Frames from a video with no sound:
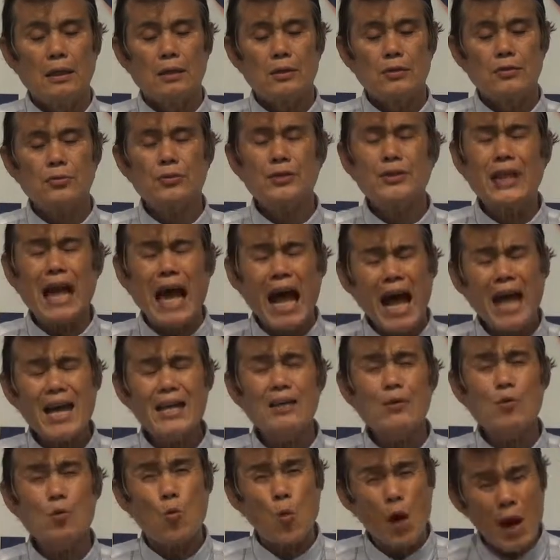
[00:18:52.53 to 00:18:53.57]
to
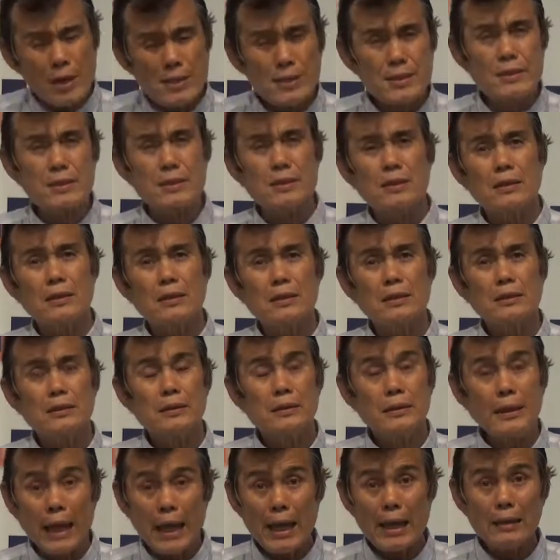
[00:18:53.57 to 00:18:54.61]
die once,
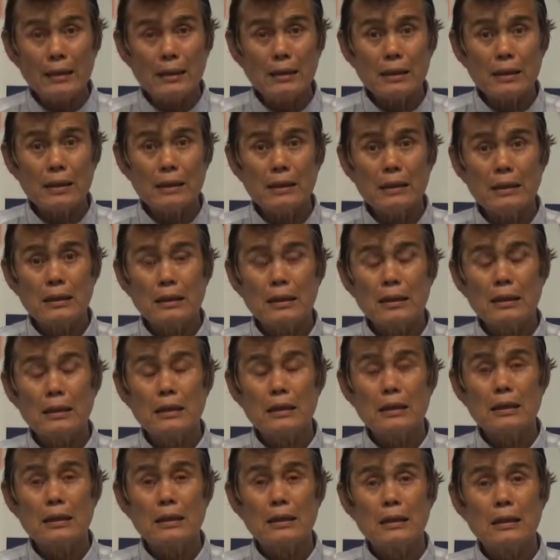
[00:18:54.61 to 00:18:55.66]
then
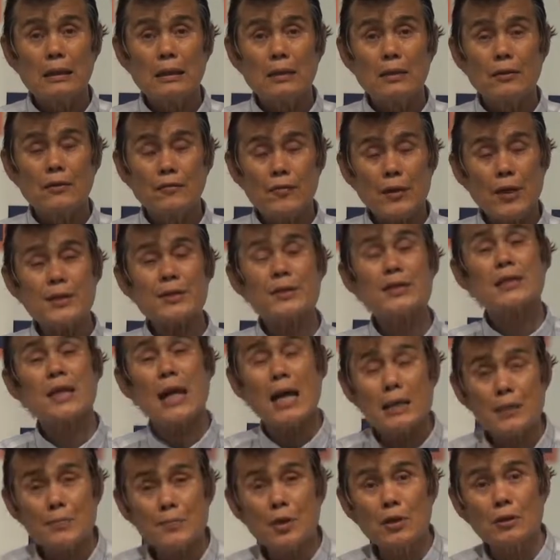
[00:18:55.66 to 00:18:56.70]
face
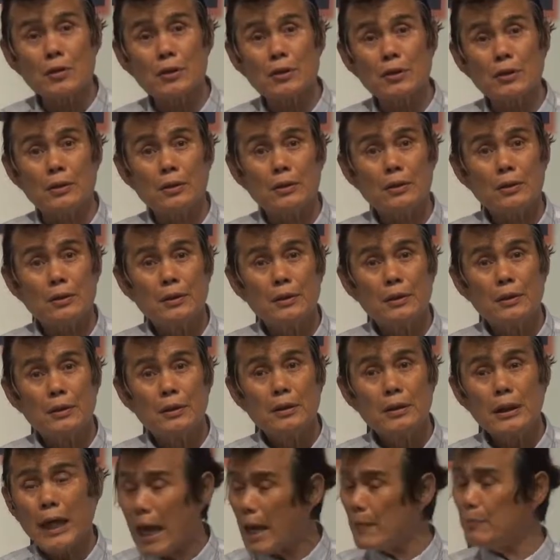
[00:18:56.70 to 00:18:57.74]
judgment.
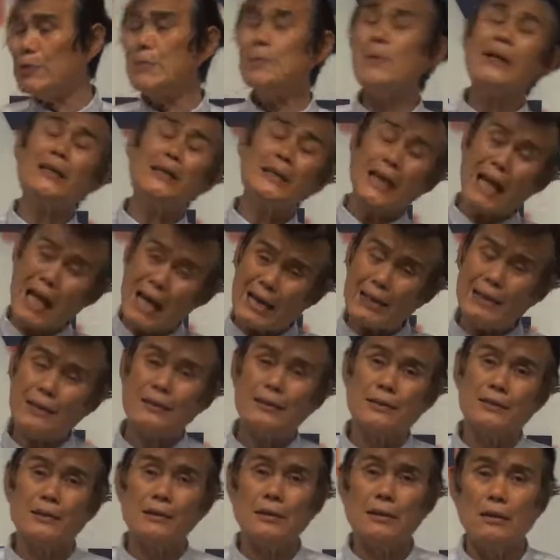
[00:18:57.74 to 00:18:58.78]
Yeah, everybody died
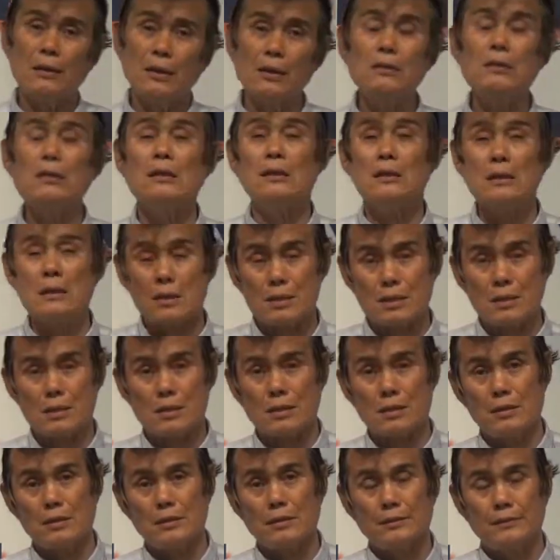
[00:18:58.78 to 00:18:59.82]
on
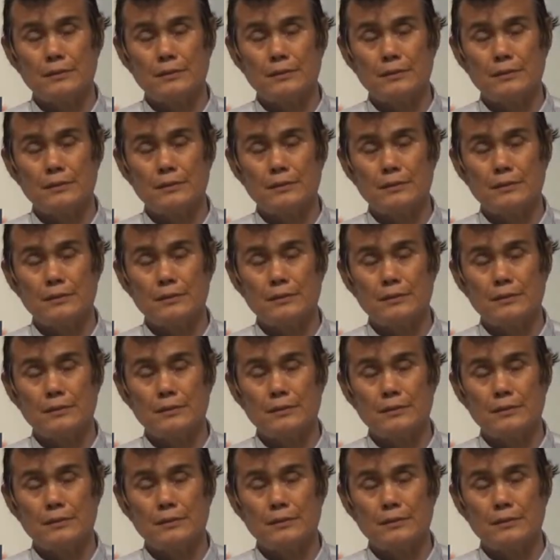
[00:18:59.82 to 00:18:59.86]
earth.